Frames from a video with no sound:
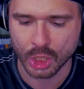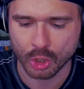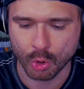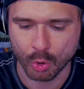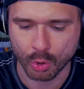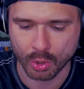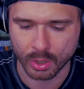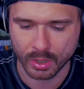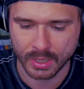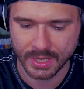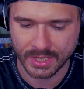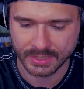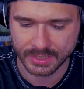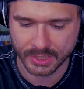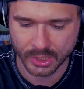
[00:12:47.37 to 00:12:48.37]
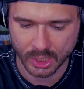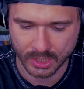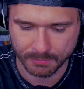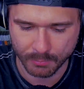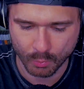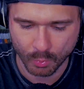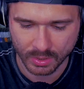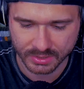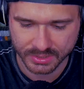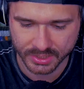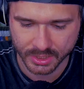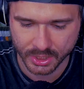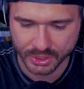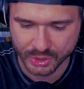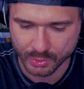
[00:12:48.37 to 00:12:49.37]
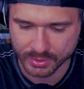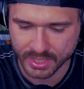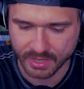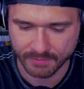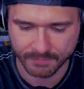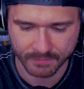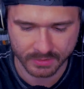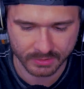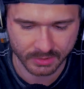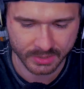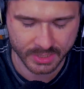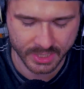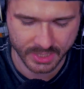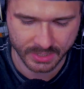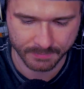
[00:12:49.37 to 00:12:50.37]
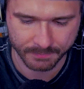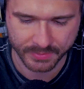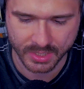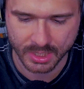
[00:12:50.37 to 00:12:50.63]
Core ended up wanting a UK-friendly name,